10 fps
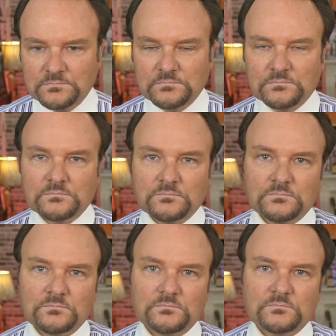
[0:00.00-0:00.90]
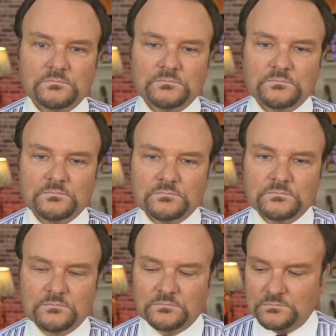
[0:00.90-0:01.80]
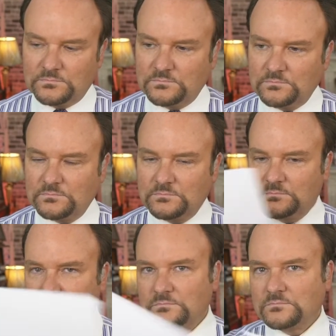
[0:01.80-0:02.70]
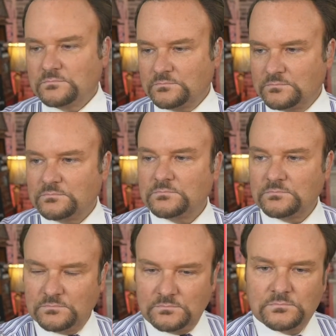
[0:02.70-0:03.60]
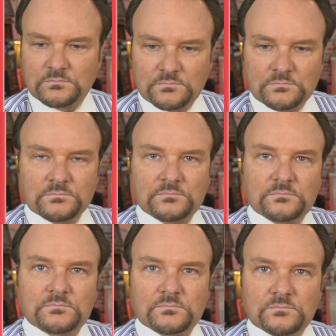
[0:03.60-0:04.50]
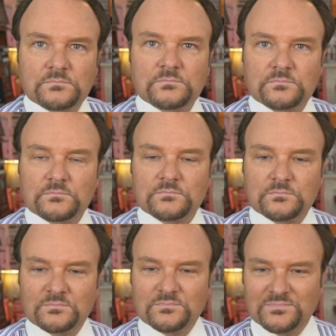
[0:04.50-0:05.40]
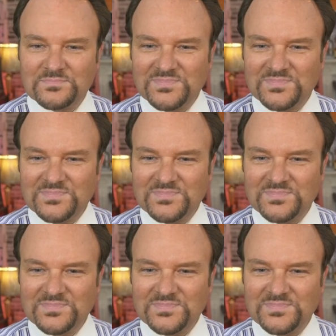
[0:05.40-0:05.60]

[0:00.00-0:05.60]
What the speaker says: No words are spoken by the person on screen.